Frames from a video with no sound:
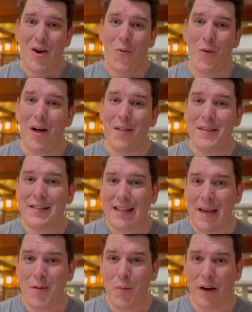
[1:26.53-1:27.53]
Well, the
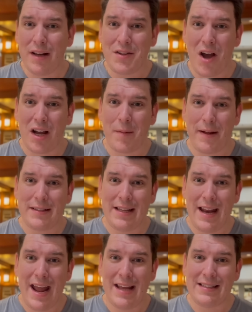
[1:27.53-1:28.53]
scam that we're going to talk about
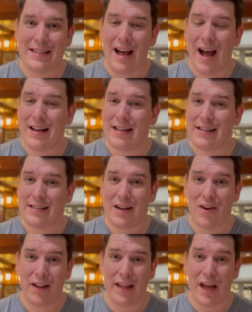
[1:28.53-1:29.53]
today is not
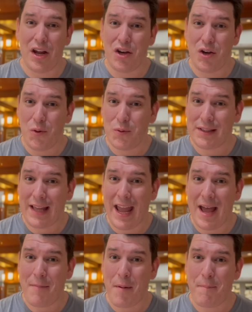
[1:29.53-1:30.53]
necessarily a new
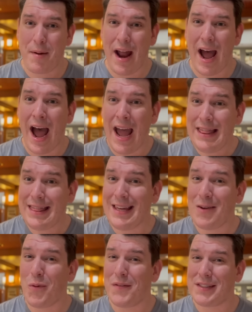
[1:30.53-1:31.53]
scam, but I
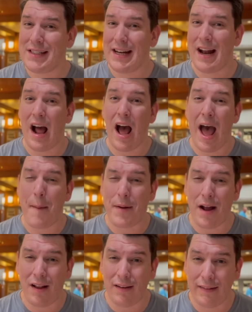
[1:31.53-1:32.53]
think we've seen it happen
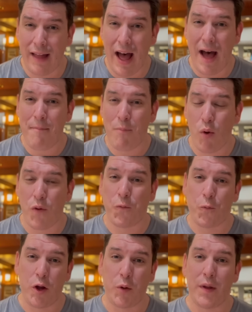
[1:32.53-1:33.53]
a lot more
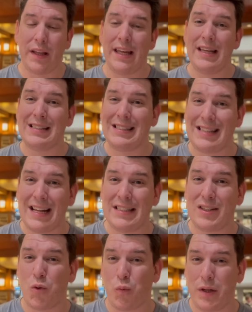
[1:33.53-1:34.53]
frequently since
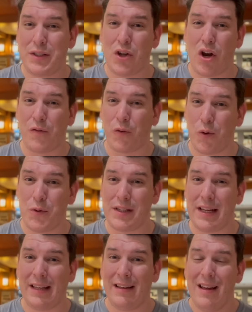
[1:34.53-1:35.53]
the restart of
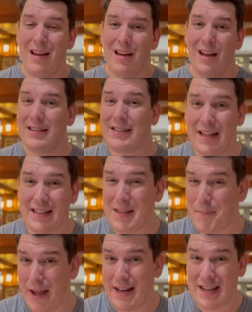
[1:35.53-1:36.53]
cruising and since
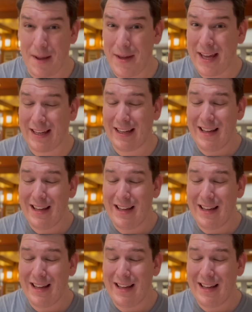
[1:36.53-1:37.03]
the pandemic.